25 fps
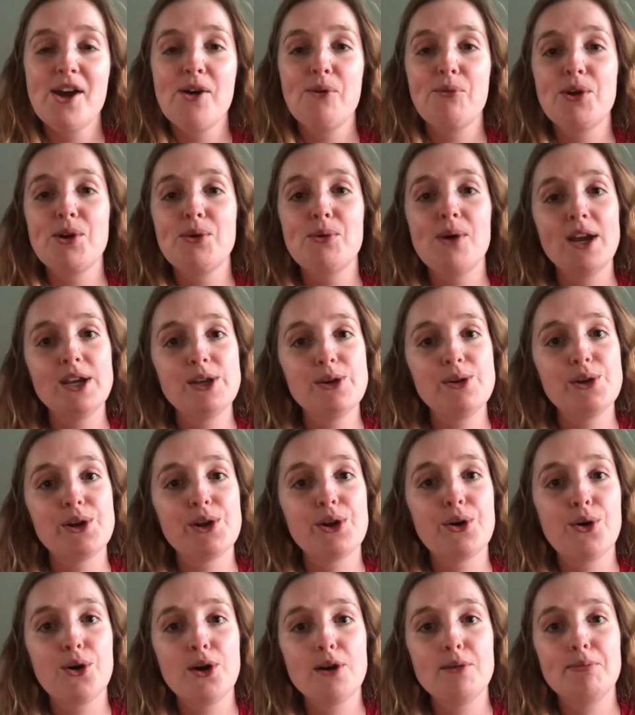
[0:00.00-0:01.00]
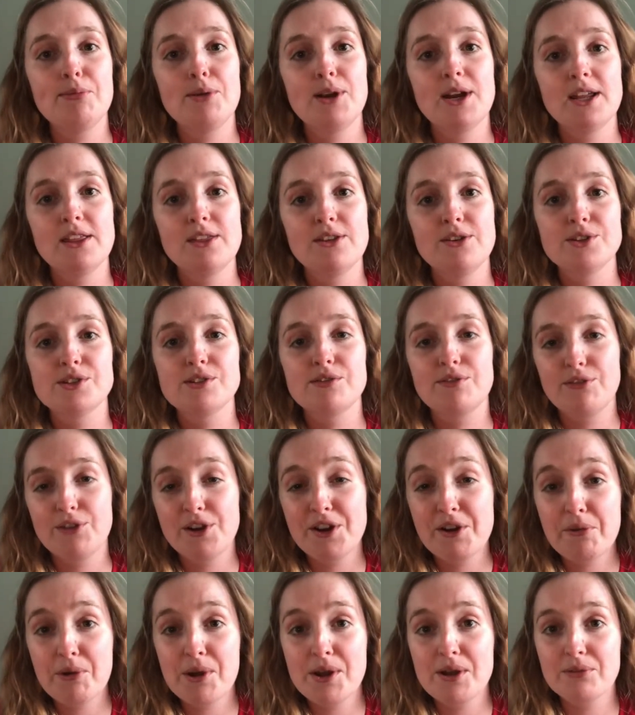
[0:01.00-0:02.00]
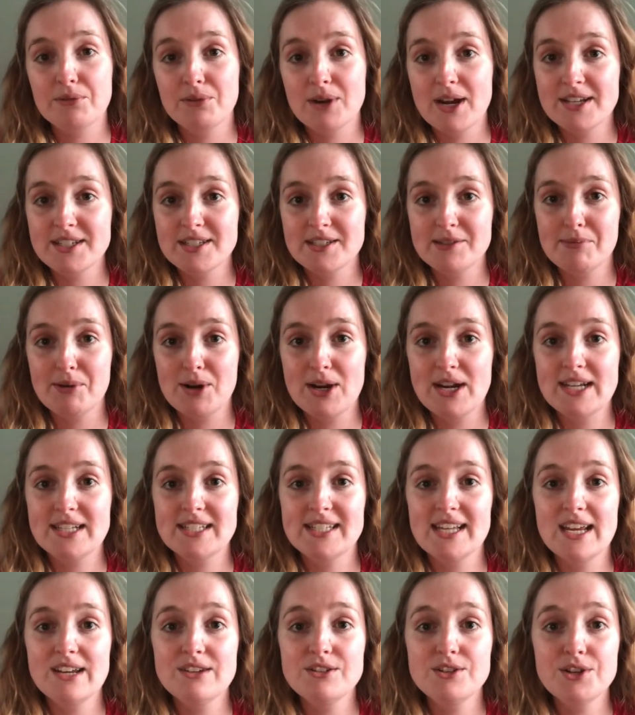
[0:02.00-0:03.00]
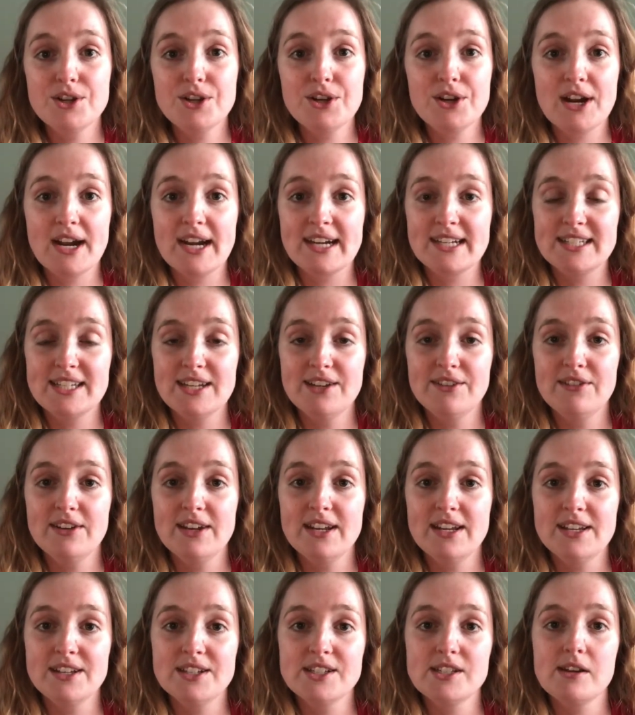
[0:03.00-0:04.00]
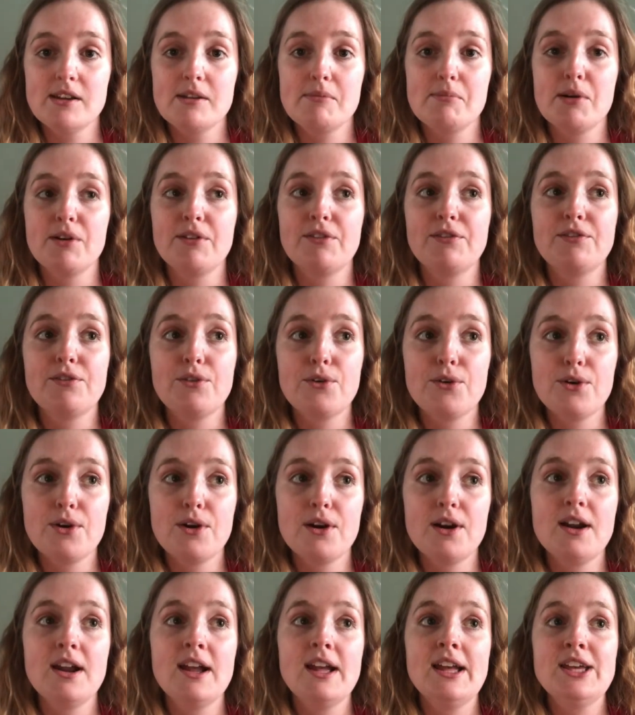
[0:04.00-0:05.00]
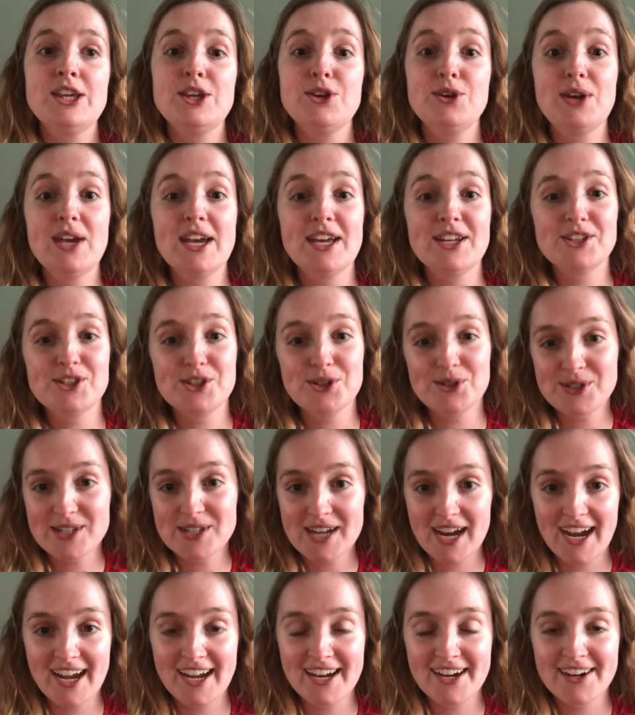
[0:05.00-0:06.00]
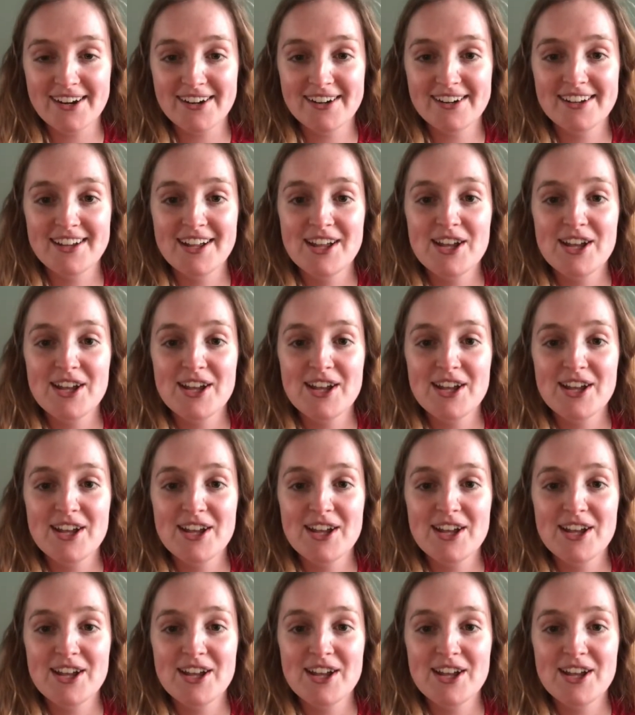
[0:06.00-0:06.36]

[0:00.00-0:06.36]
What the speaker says: We want you to incorporate those frequent rest breaks into your activities before you get too tired.